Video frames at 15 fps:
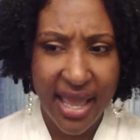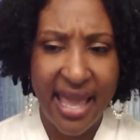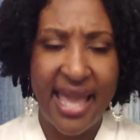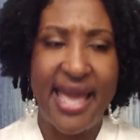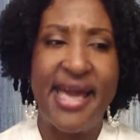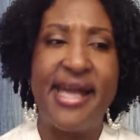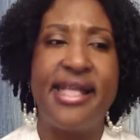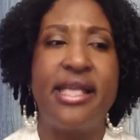
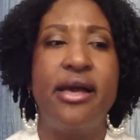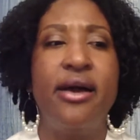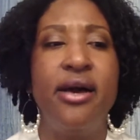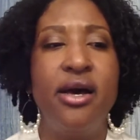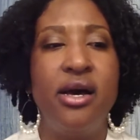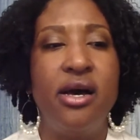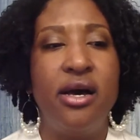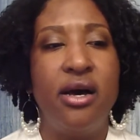And
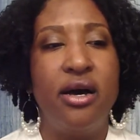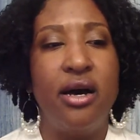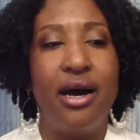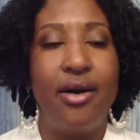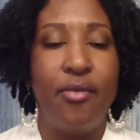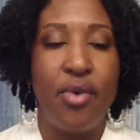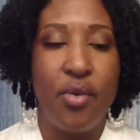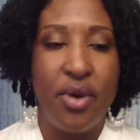
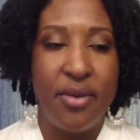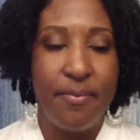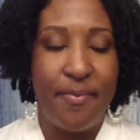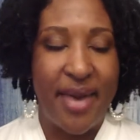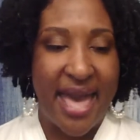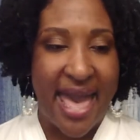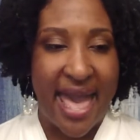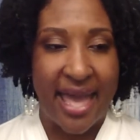we went
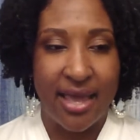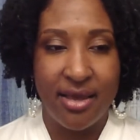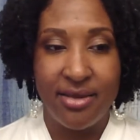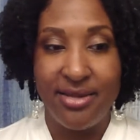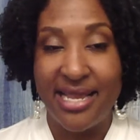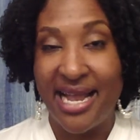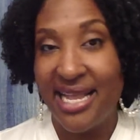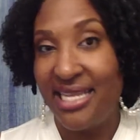back,
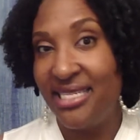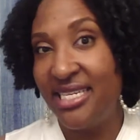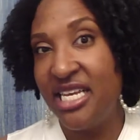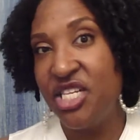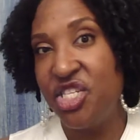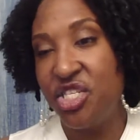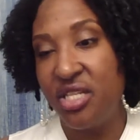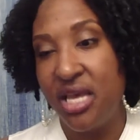not
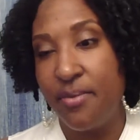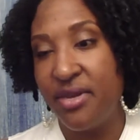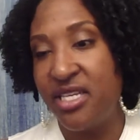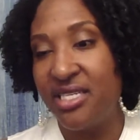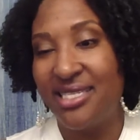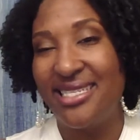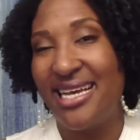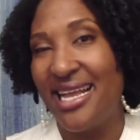intentionally, but
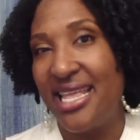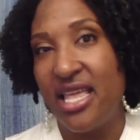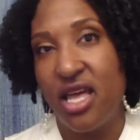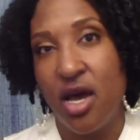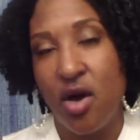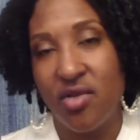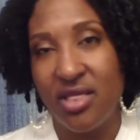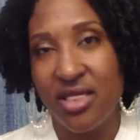just decided to
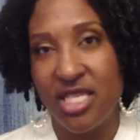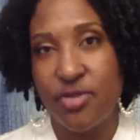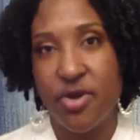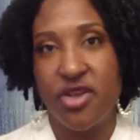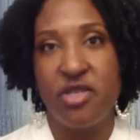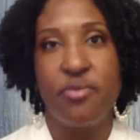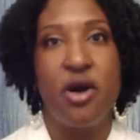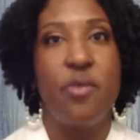go to spur
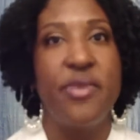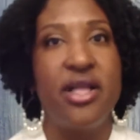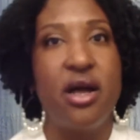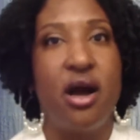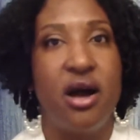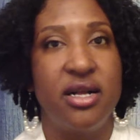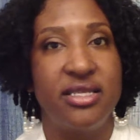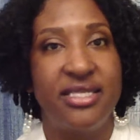of the moment
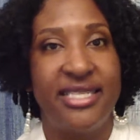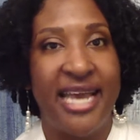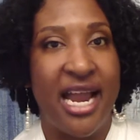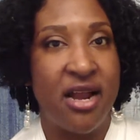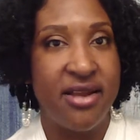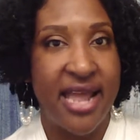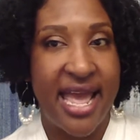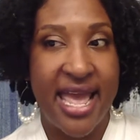on
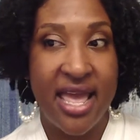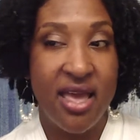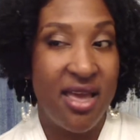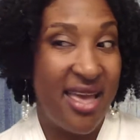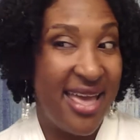Saturday.